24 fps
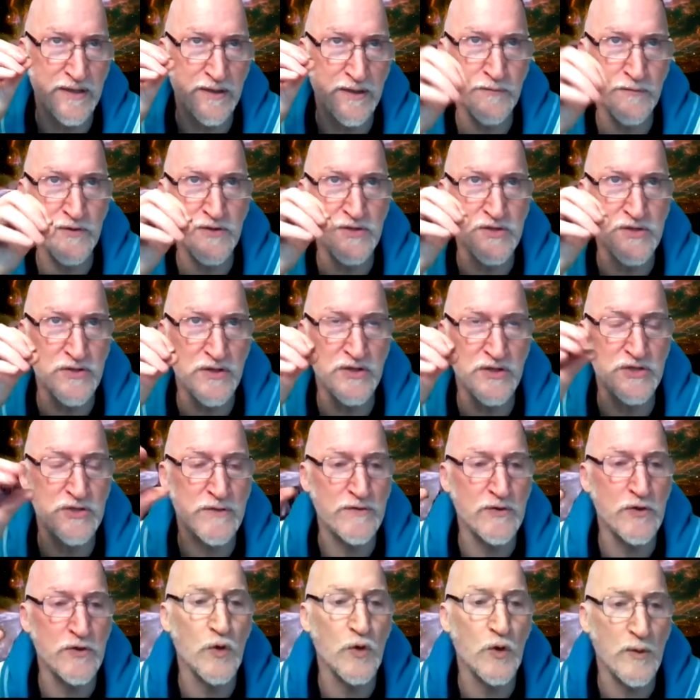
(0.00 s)
infrastructure of
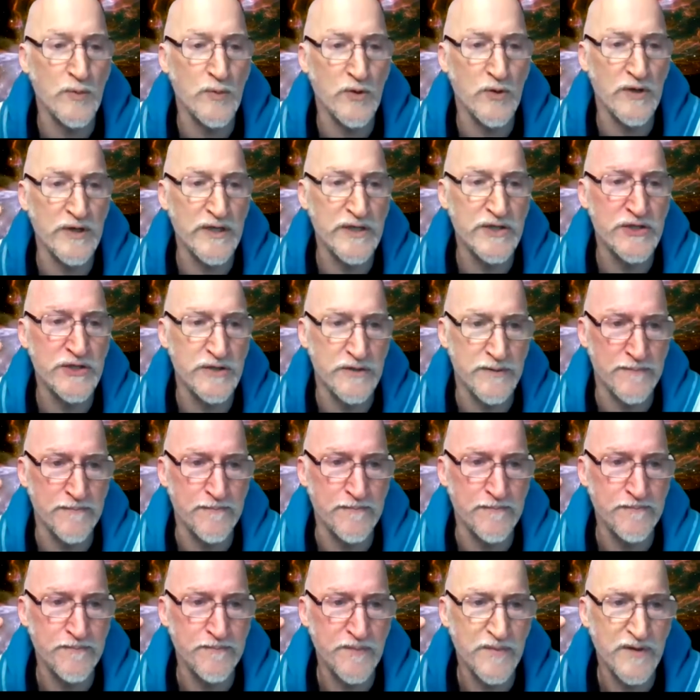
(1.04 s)
the corporation.
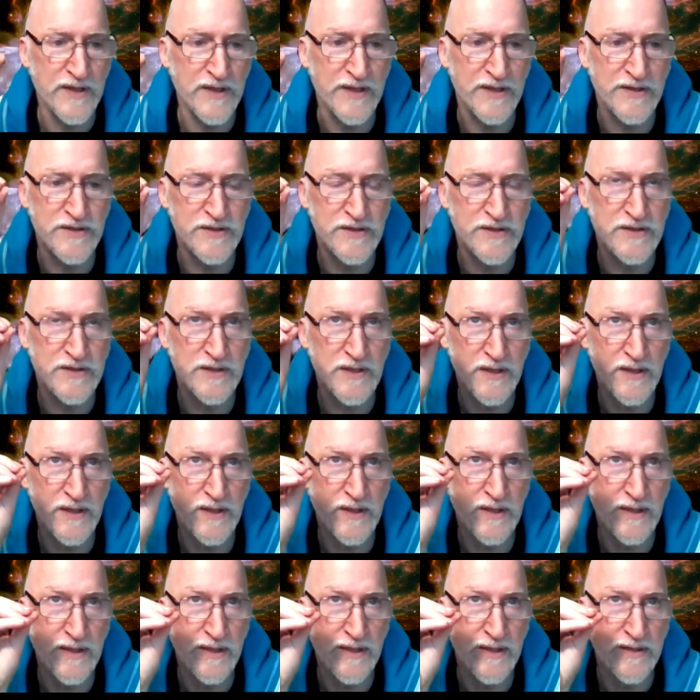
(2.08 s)
It's
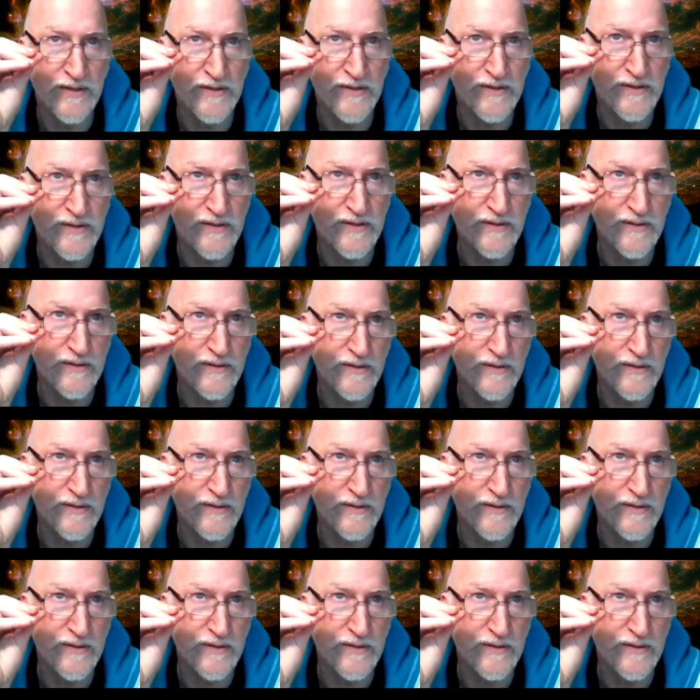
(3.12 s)
it's